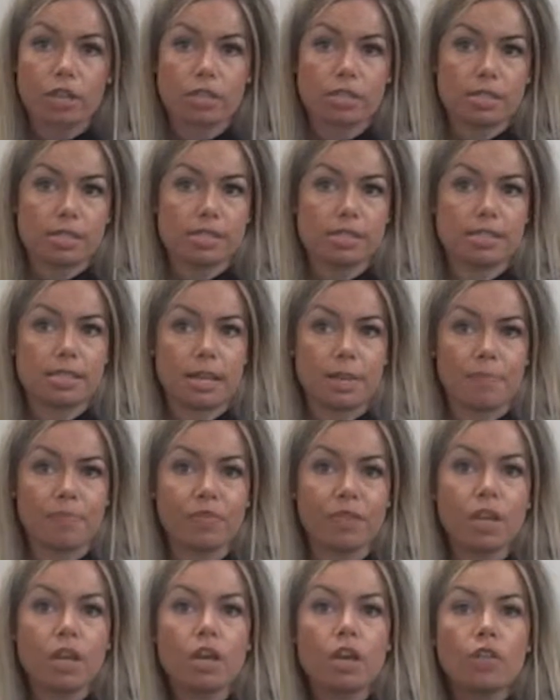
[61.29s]
system
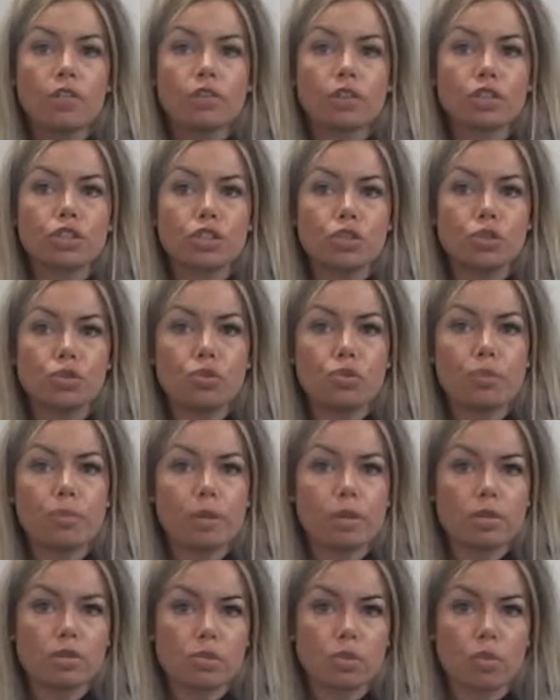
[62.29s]
for 2
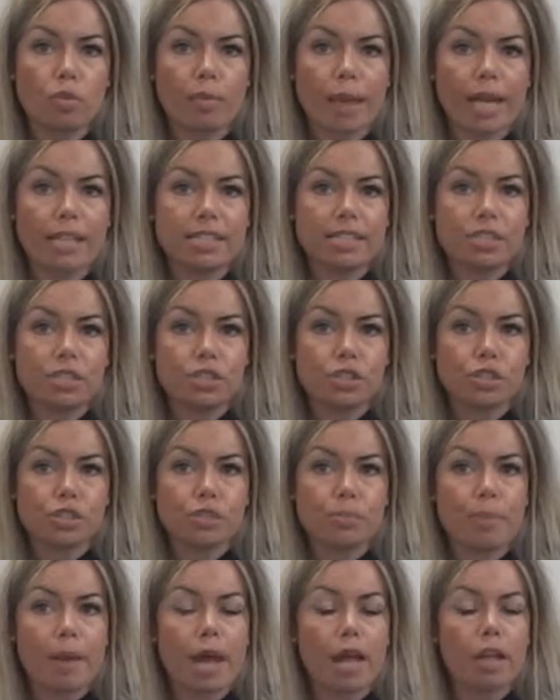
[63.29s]
middle school math
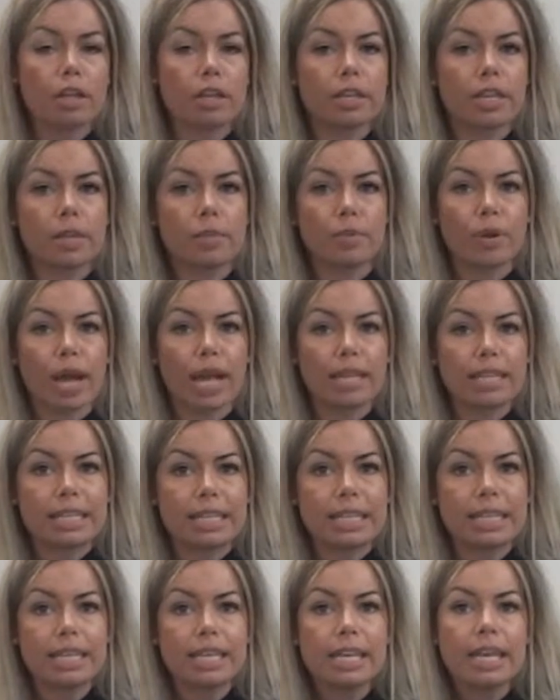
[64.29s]
teachers, Mallard and
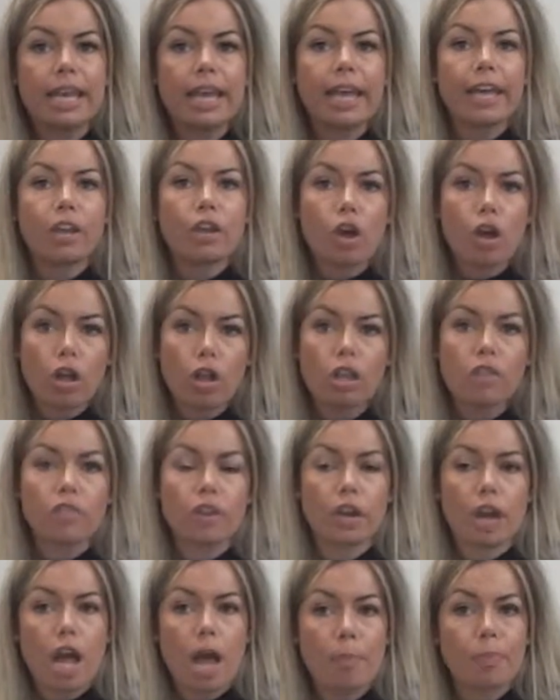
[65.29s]
Bradley, and all of
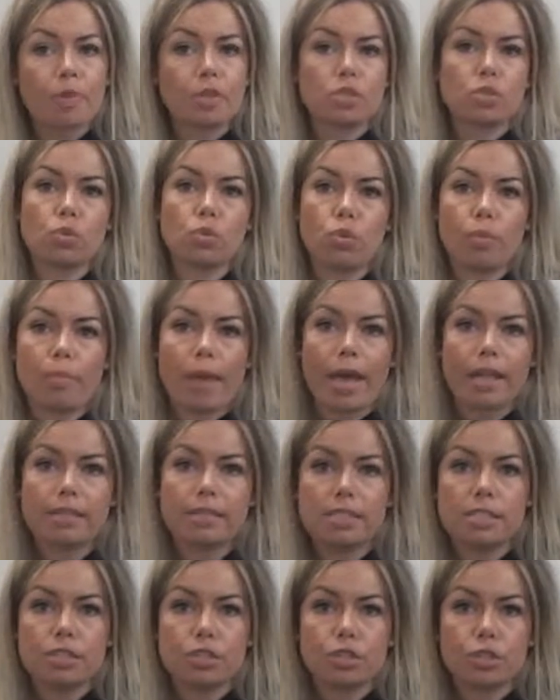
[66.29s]
our upper school math
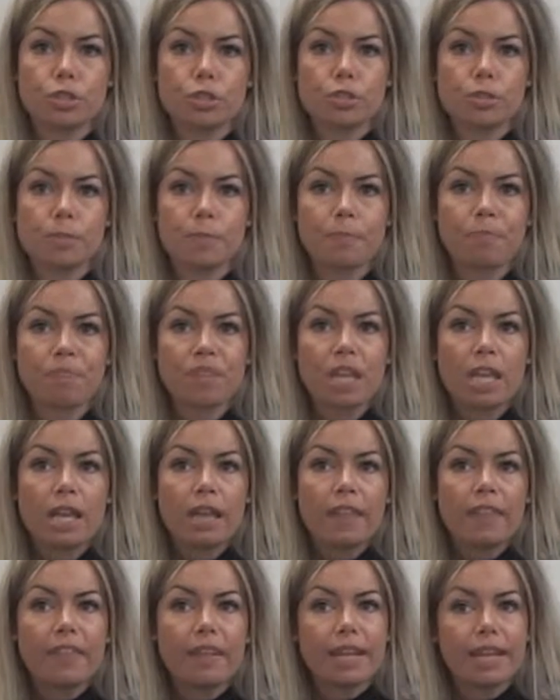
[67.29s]
teachers.
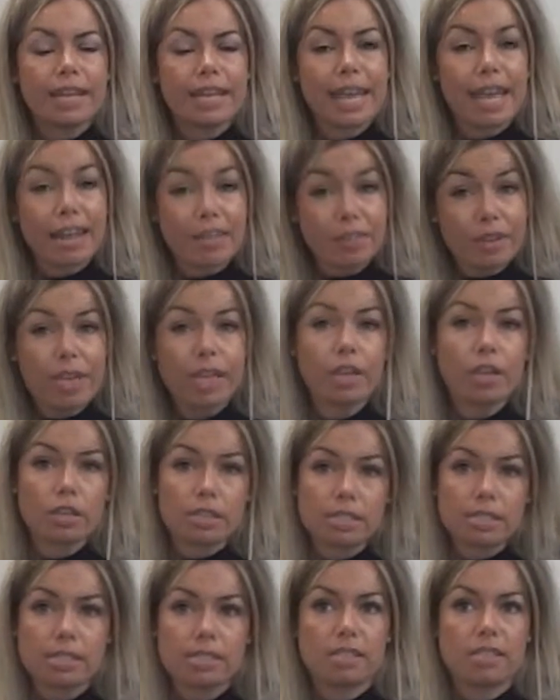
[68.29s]
The Navigator
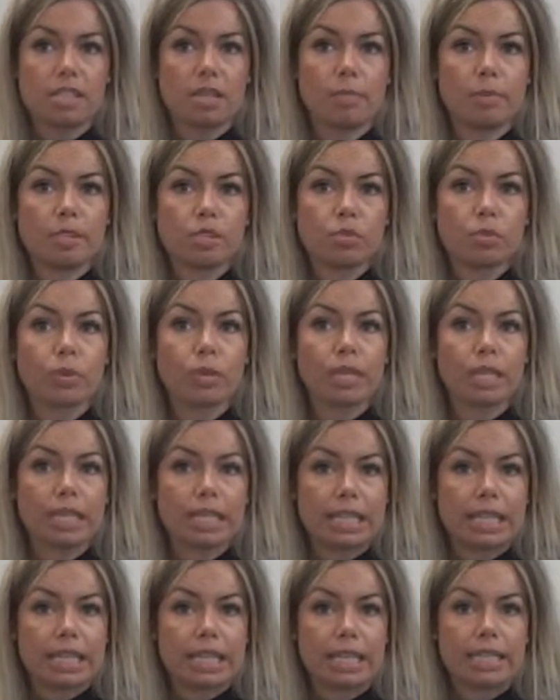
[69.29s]
system is really
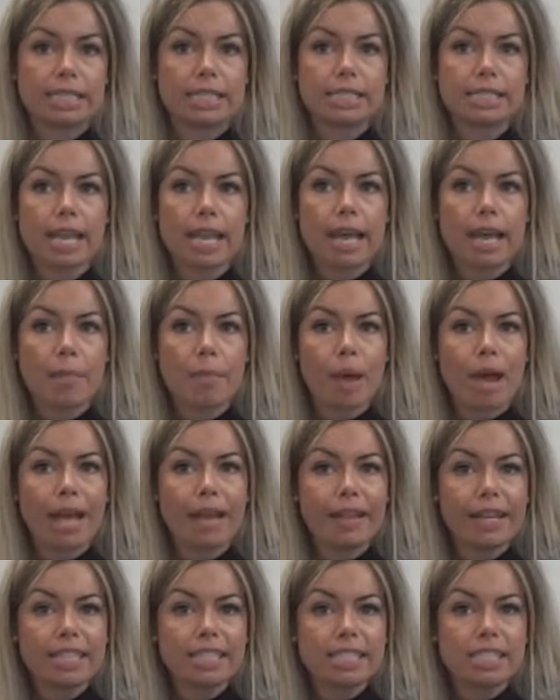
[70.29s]
neat. I
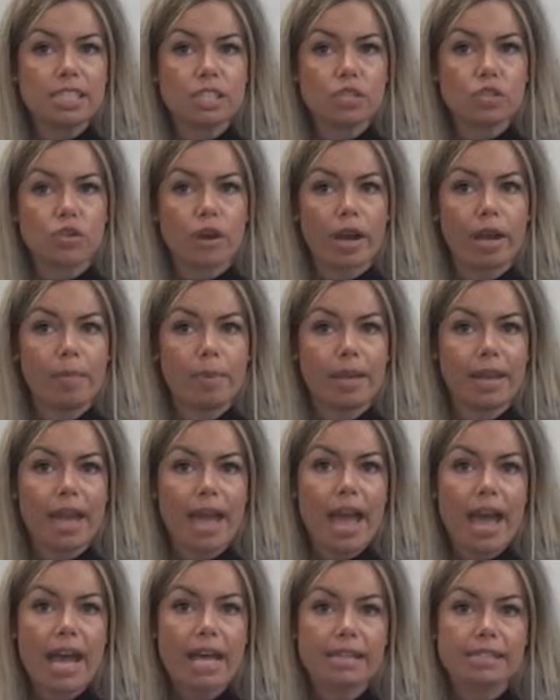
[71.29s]
like to describe it
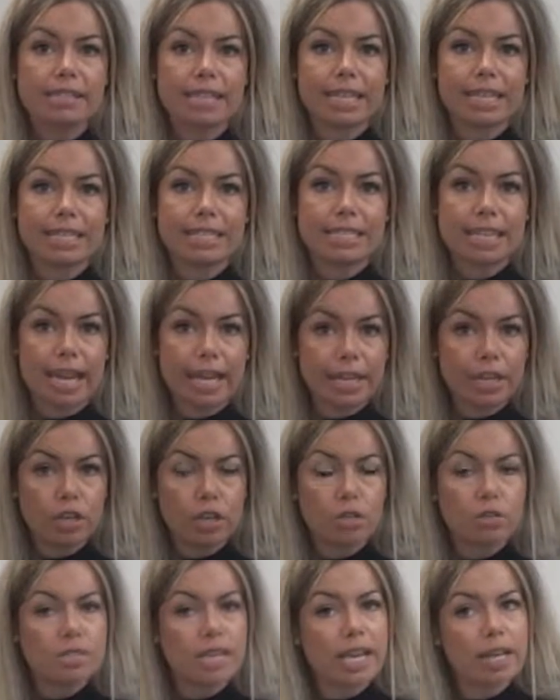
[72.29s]
as like a
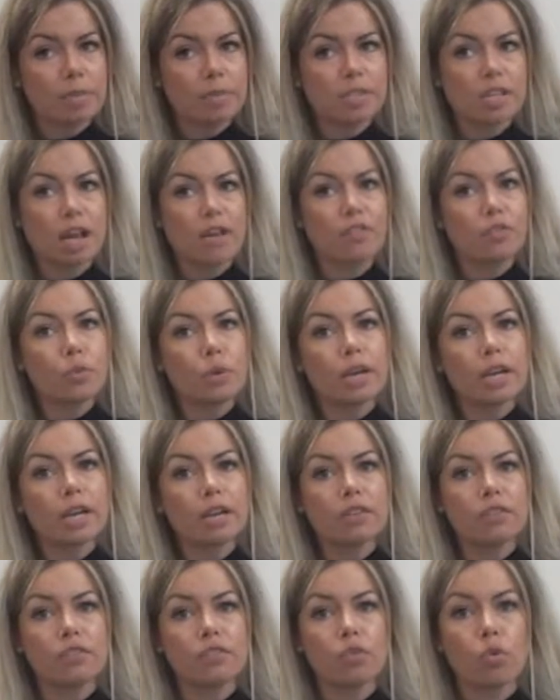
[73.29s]
dyno type
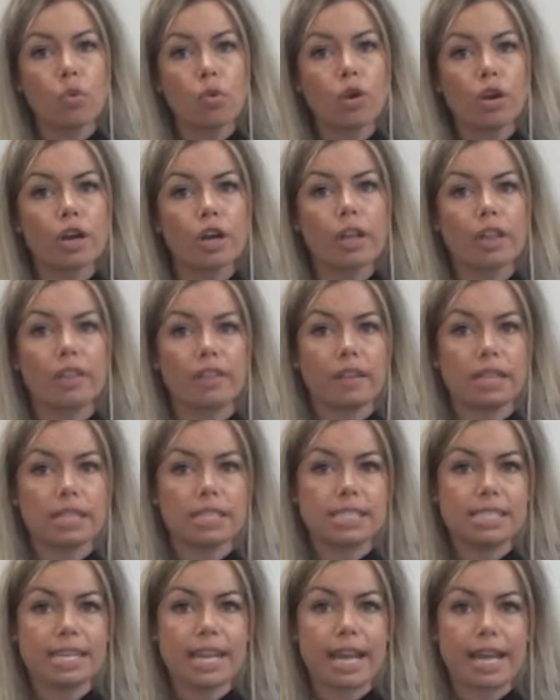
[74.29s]
software for the
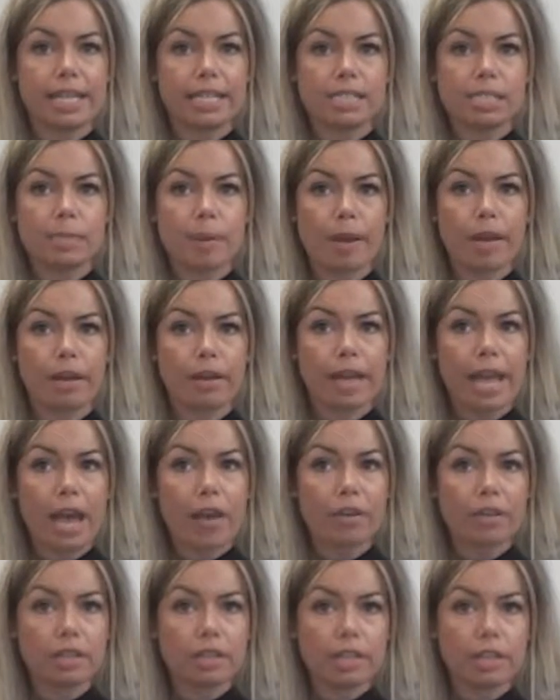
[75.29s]
TI-Nspire
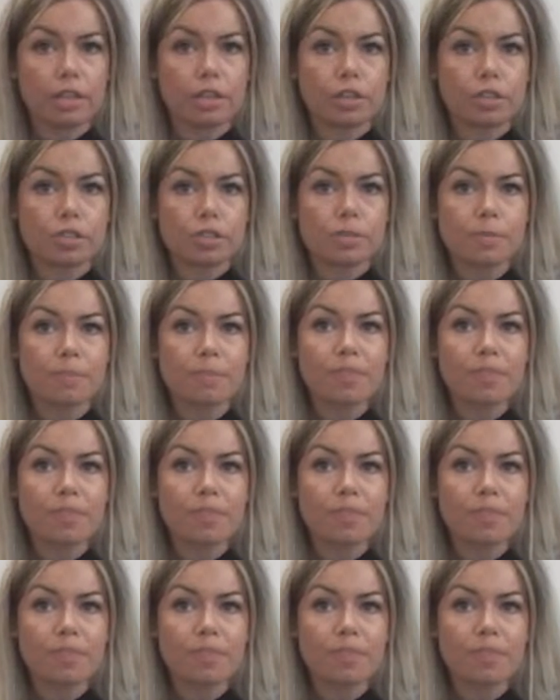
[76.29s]
calculators.